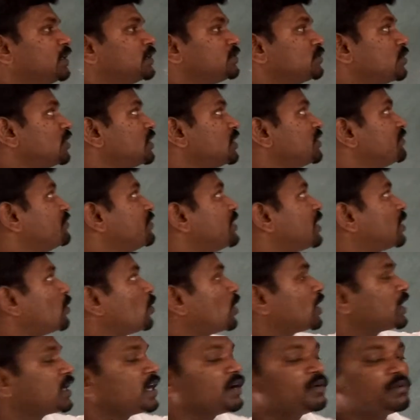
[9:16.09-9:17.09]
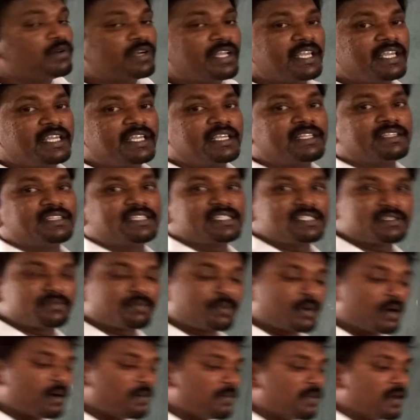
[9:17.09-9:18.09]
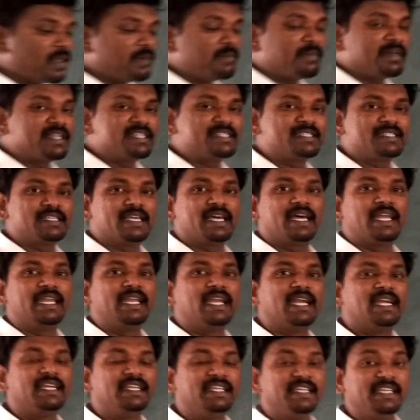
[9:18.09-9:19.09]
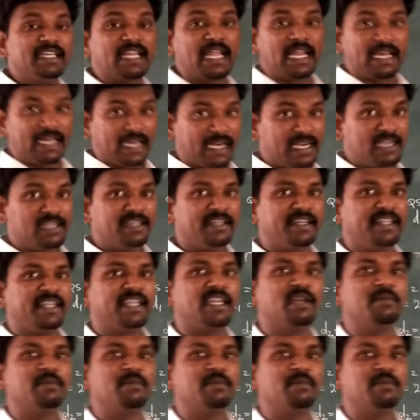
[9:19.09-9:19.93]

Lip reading: So if you are working this problem as in analytical